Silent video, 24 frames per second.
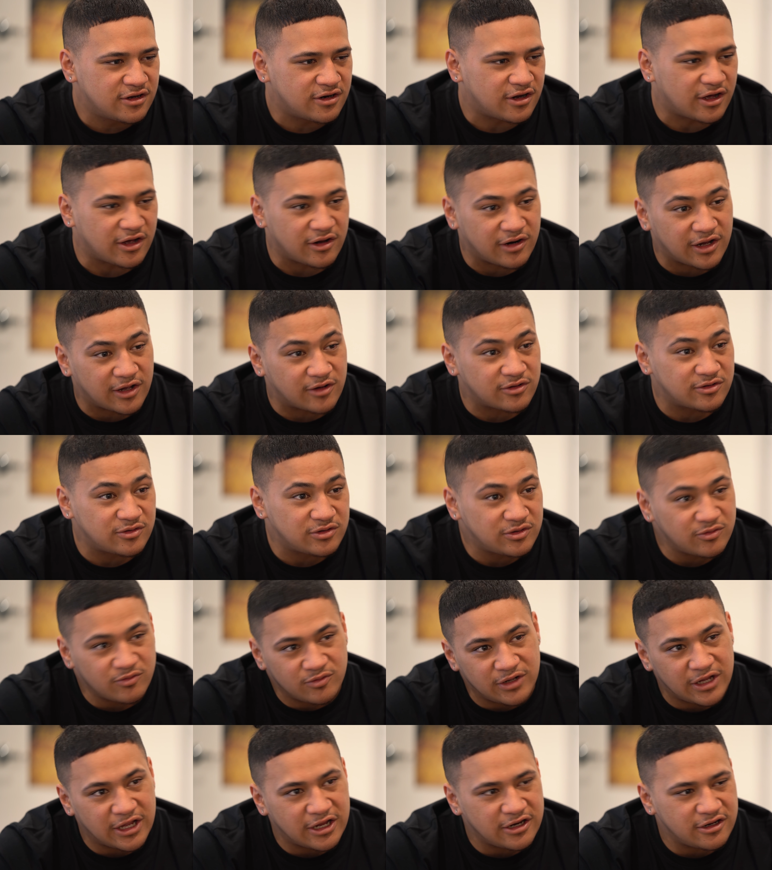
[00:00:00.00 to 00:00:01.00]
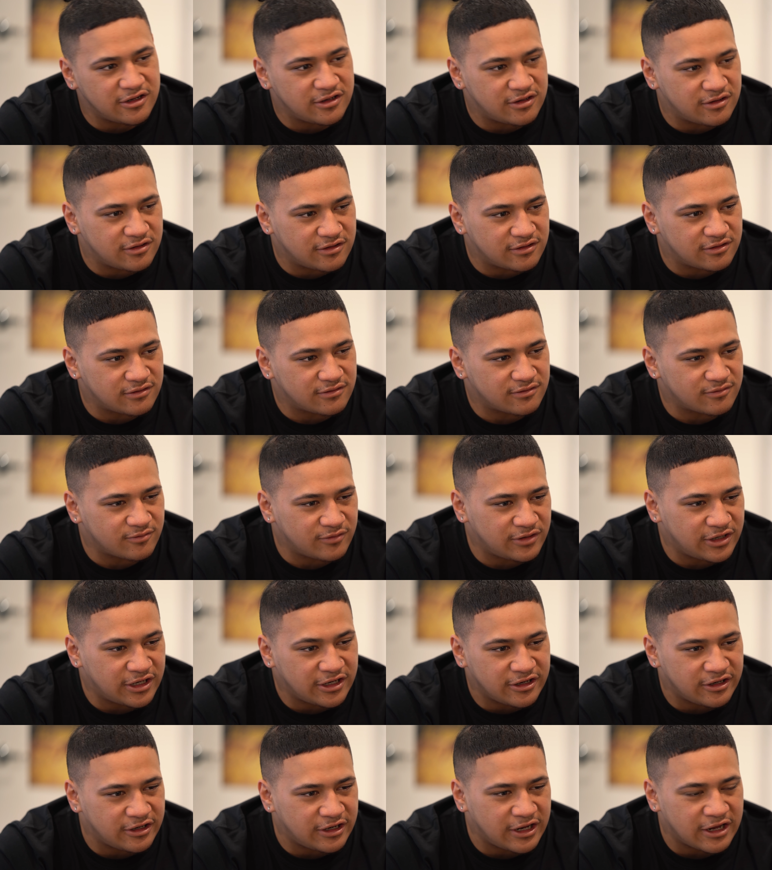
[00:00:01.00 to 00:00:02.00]
Oh, like, we ain't
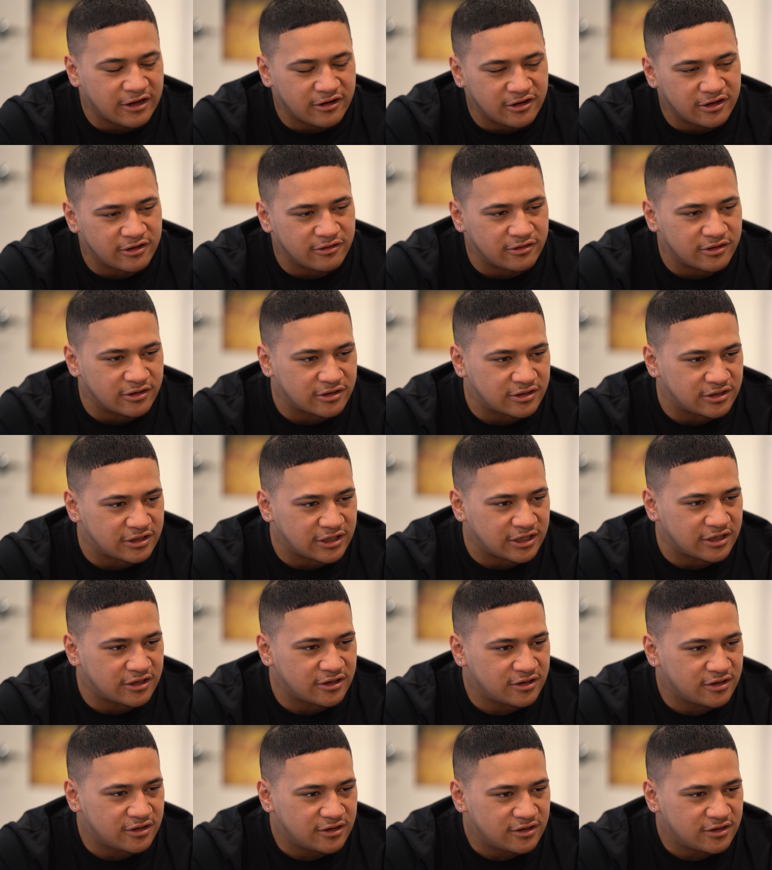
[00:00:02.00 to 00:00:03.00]
in our area and that.